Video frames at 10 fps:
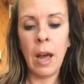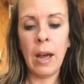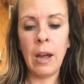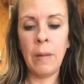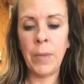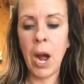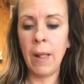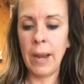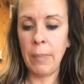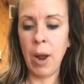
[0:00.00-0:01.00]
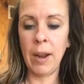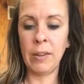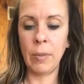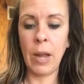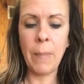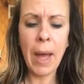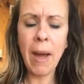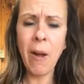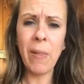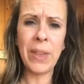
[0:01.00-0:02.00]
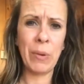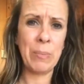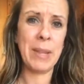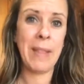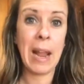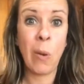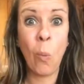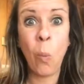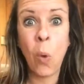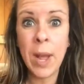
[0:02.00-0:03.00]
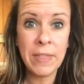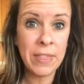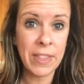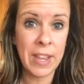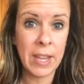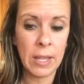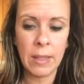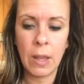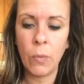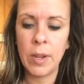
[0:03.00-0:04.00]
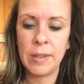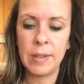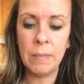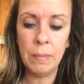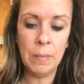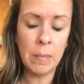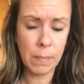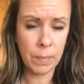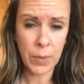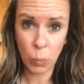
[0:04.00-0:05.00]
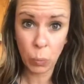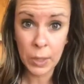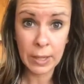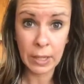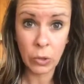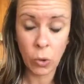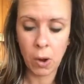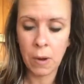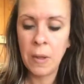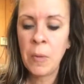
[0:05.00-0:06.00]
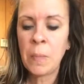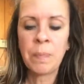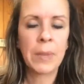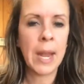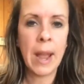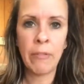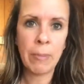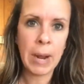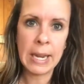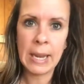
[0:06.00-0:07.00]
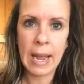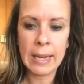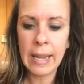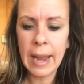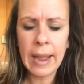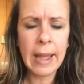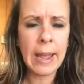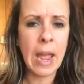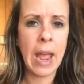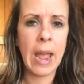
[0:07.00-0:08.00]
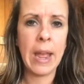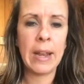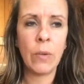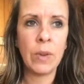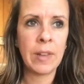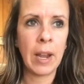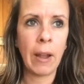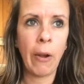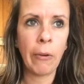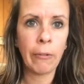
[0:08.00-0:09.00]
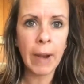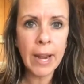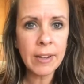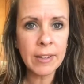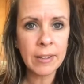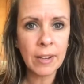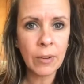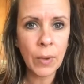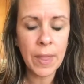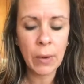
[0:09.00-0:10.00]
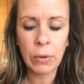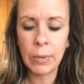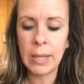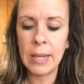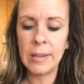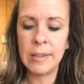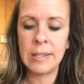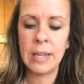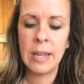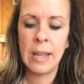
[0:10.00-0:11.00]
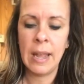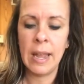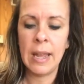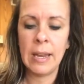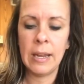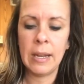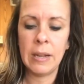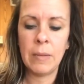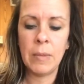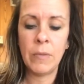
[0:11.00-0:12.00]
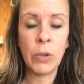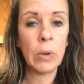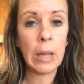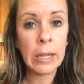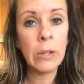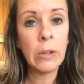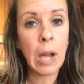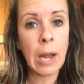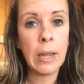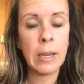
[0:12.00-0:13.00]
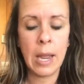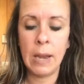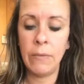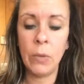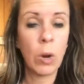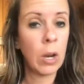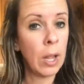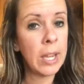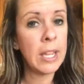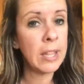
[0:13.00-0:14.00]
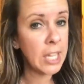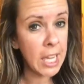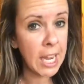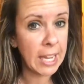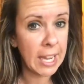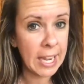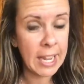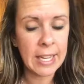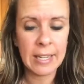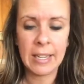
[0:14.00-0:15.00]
The holiday products would come out. There would be like one thing that was really cool. And everybody died to get it. And it was like a race when they were released. And if you were lucky, you got it. And if you weren't lucky, then you didn't get it.